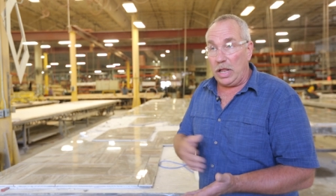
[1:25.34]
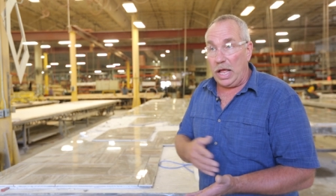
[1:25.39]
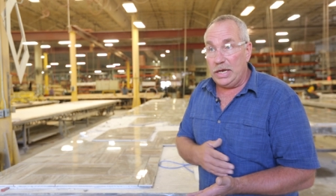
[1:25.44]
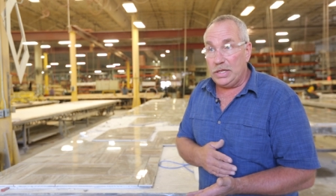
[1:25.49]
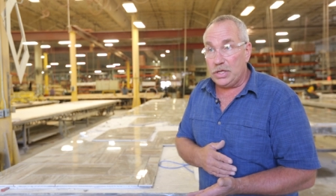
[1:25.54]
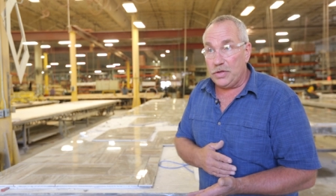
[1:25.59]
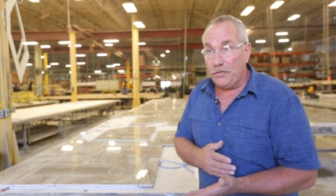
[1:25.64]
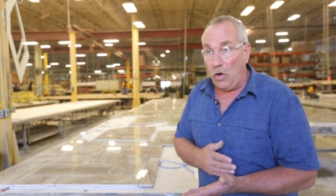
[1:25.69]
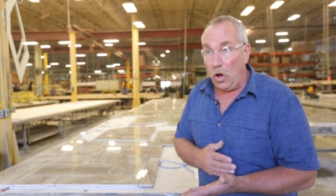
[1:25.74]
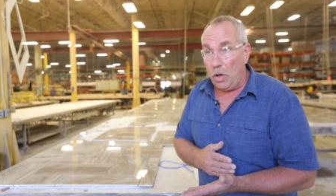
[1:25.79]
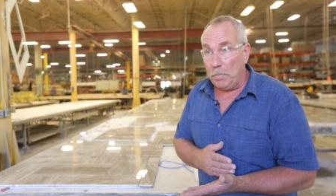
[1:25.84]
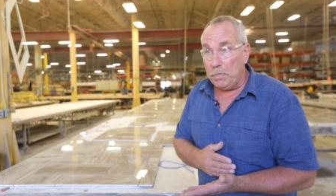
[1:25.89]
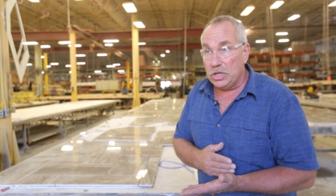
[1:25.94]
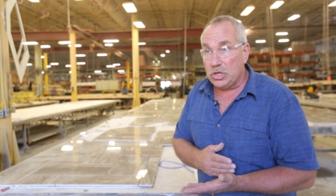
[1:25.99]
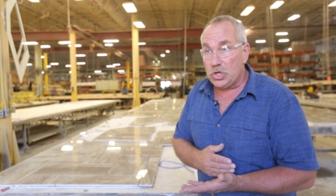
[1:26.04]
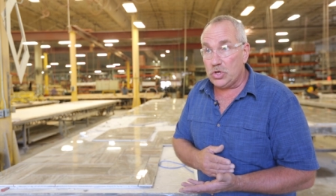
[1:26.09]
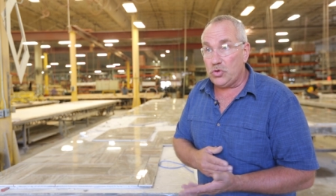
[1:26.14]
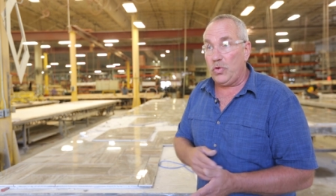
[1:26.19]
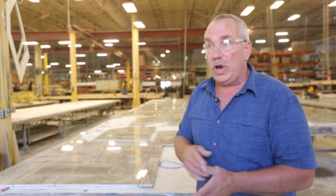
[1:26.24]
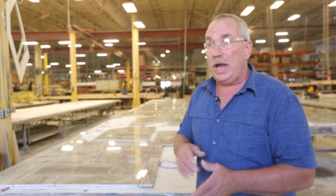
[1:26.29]
lines have all
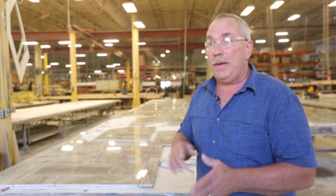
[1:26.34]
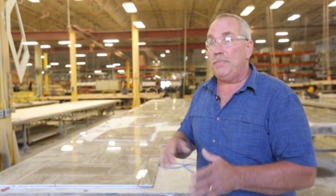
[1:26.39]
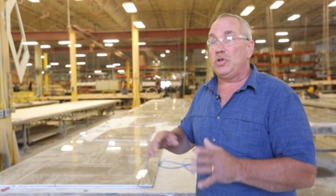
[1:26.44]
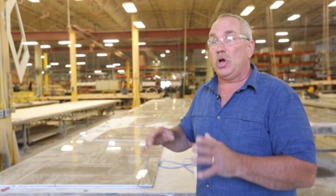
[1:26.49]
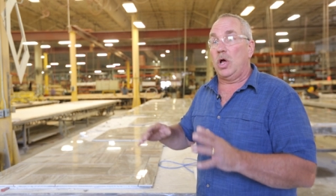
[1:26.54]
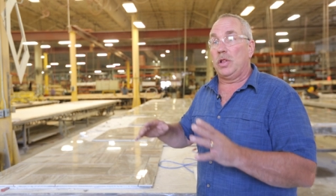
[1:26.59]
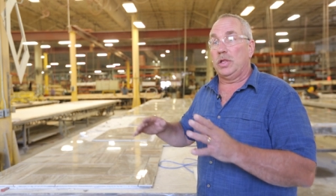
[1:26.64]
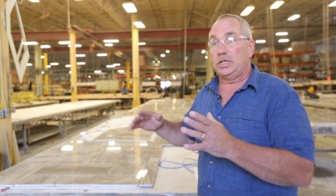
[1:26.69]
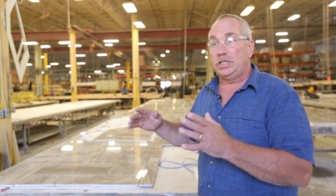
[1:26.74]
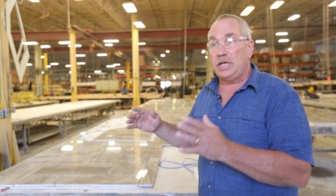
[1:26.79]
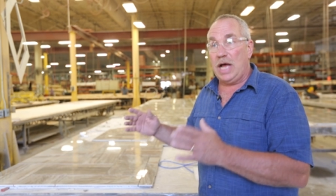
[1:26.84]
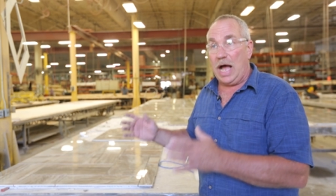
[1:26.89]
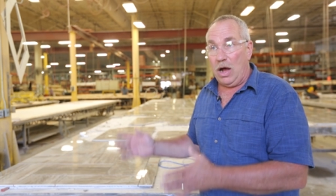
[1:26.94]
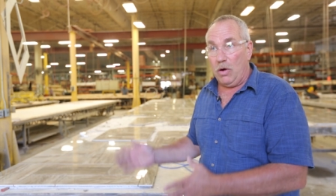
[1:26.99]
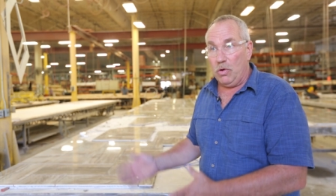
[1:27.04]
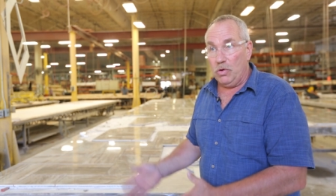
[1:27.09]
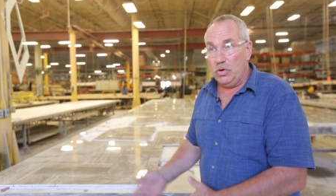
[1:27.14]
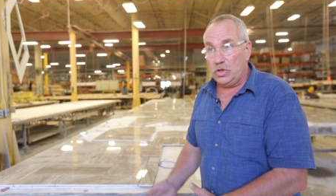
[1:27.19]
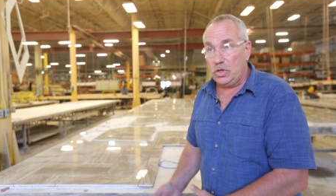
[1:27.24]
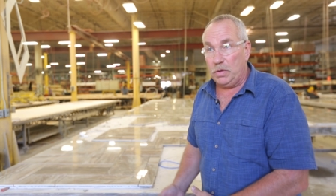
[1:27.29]
been scraped, all the
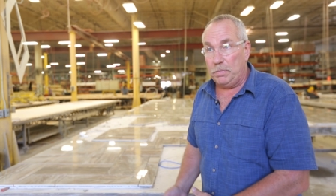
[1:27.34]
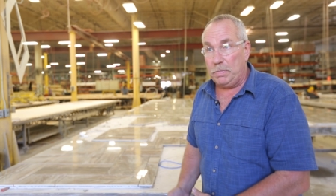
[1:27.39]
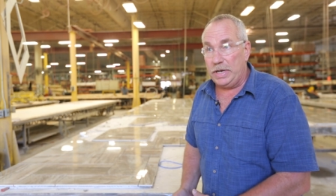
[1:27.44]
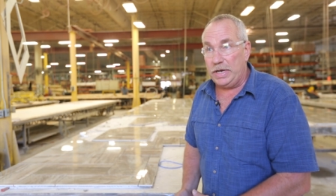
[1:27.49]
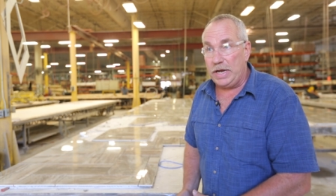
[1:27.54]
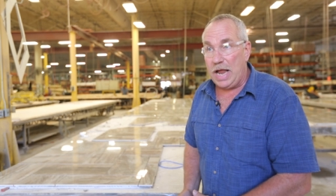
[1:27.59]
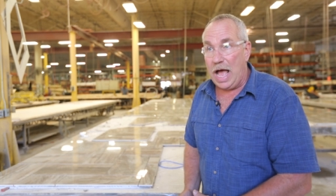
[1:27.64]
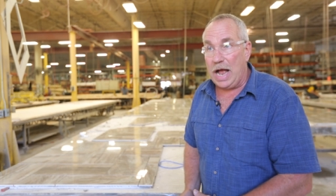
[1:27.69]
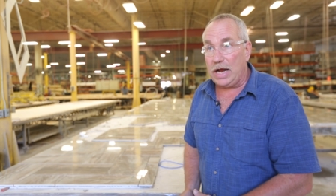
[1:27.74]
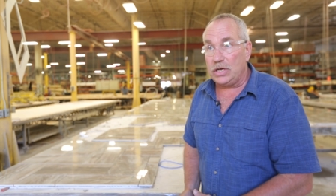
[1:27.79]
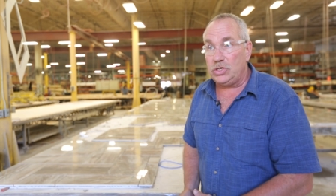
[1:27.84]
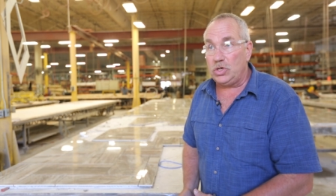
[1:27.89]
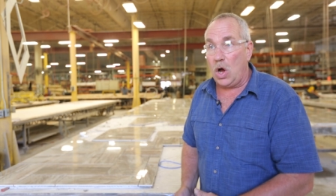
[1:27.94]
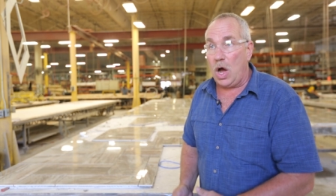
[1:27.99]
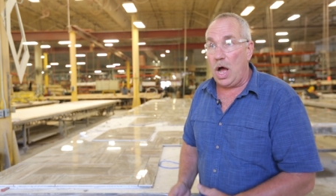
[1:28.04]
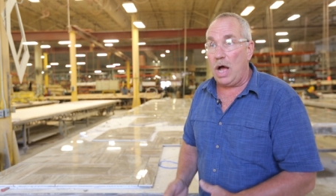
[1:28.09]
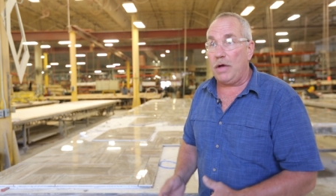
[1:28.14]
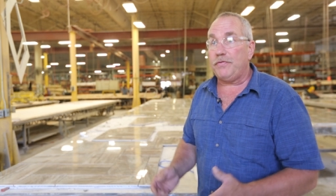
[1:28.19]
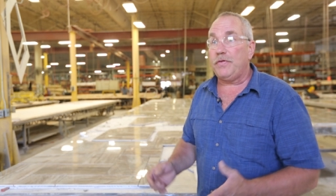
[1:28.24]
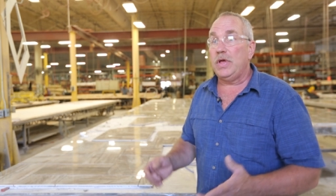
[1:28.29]
towers have been knocked
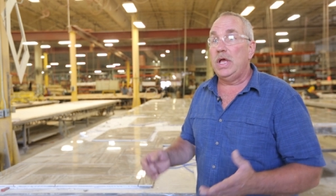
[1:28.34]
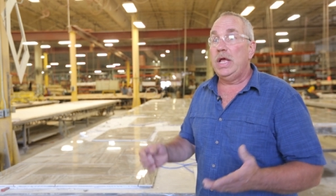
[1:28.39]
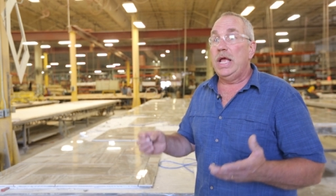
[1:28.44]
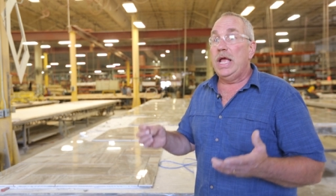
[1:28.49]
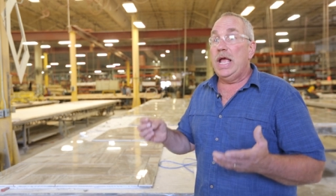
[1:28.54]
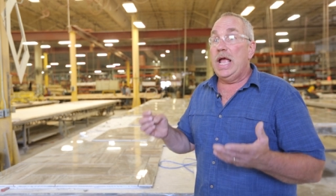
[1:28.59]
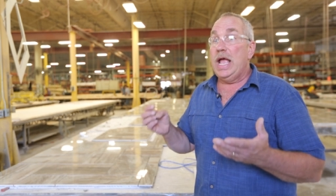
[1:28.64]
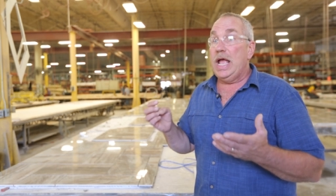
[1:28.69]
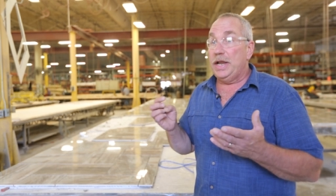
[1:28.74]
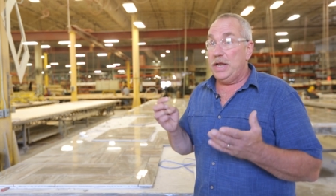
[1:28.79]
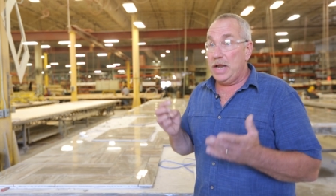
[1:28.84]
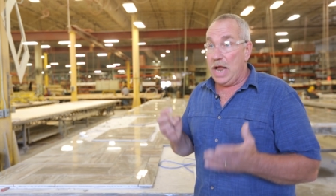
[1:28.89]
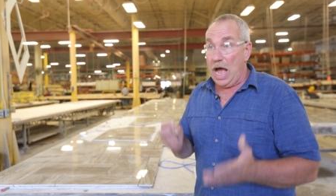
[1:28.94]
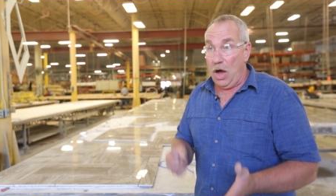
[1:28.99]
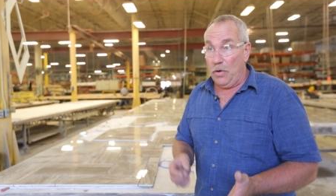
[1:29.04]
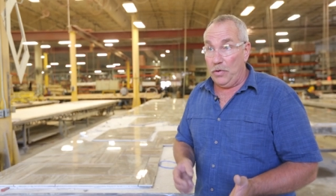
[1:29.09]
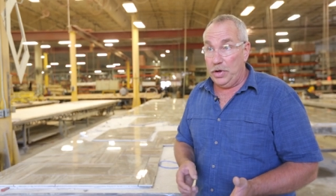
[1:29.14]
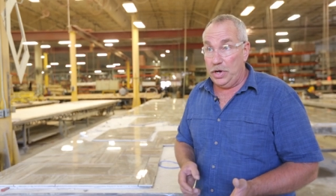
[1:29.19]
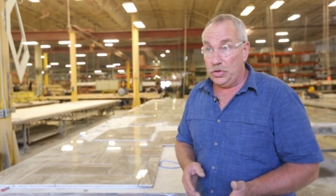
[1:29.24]
off, and now